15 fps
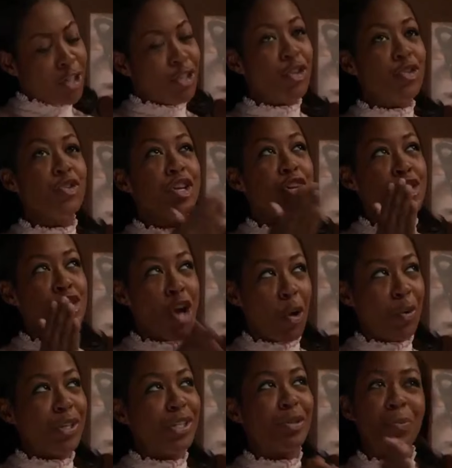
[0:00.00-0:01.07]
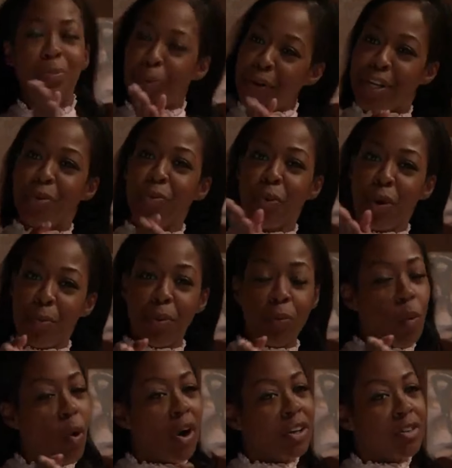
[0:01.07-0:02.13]
So you didn't notice a pretty woman
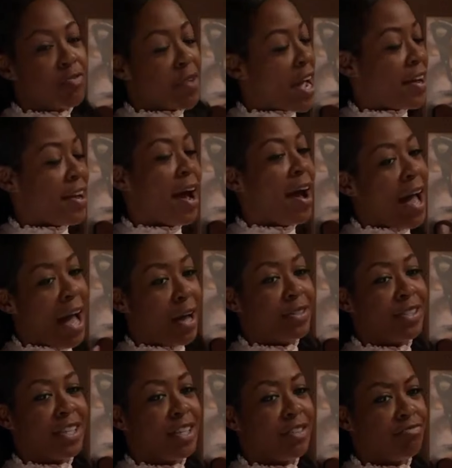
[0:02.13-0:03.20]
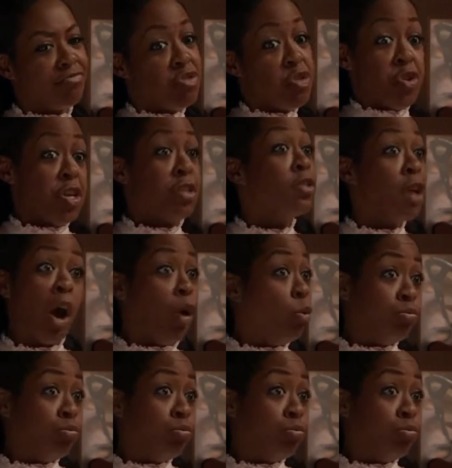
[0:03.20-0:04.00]
walking around our house that you didn't know?